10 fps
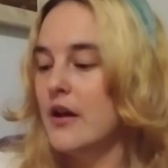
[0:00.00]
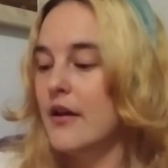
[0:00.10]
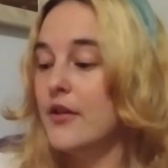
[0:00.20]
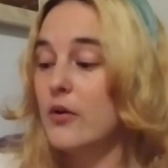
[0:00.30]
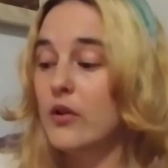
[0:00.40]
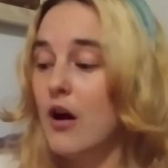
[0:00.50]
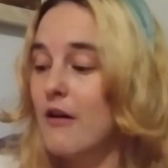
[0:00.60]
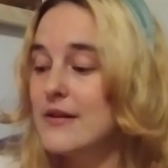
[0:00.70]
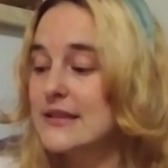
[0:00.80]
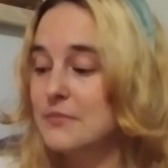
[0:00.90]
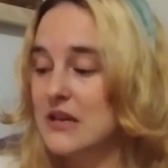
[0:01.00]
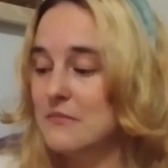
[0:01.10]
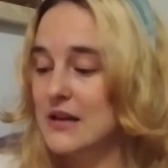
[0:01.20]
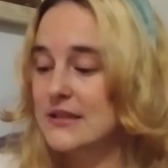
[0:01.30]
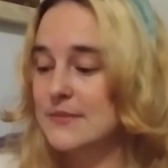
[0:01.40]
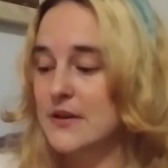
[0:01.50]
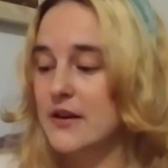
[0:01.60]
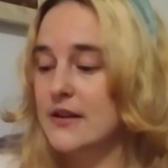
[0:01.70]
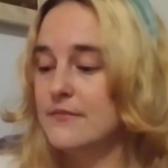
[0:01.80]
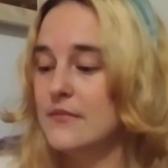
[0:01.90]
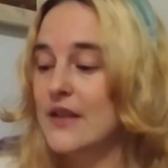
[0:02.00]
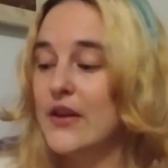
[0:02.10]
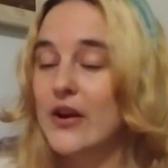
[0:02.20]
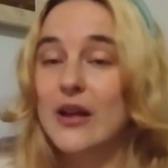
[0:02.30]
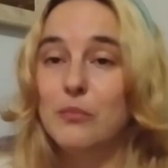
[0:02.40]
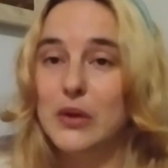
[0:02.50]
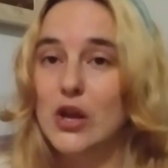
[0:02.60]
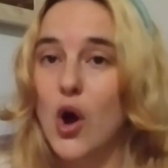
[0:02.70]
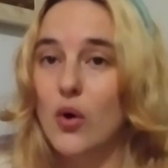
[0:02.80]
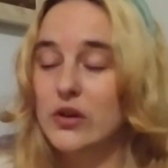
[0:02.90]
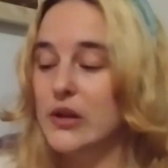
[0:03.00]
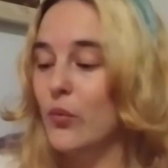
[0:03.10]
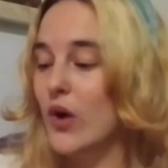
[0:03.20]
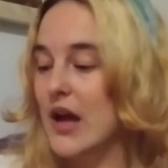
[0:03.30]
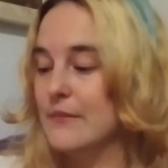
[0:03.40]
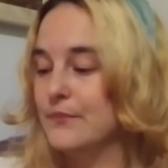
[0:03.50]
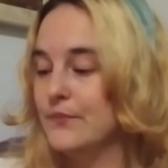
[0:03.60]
There will always be a mud spirit, and there can be only one.